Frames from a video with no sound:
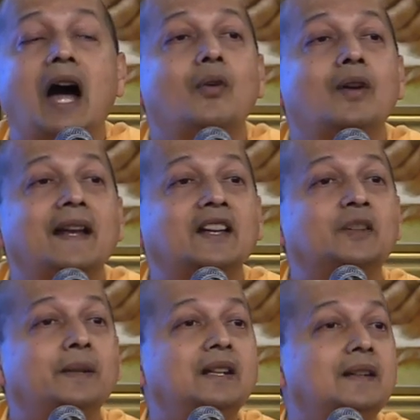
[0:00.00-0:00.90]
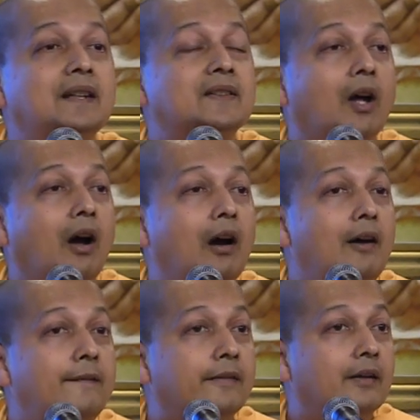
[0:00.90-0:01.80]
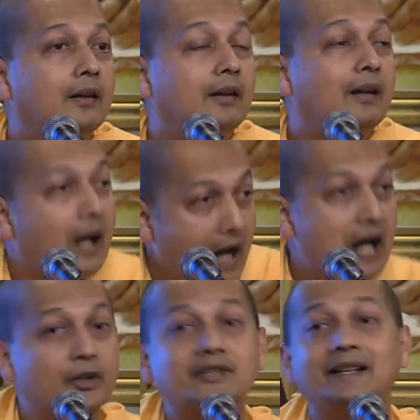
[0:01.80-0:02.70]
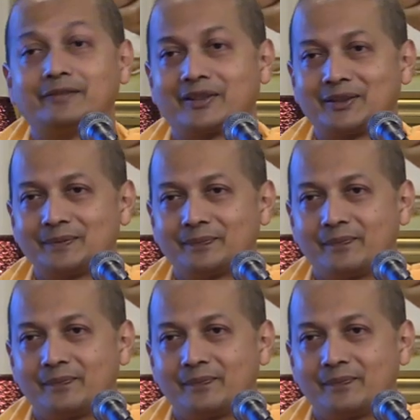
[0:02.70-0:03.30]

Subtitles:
our experience of ourselves.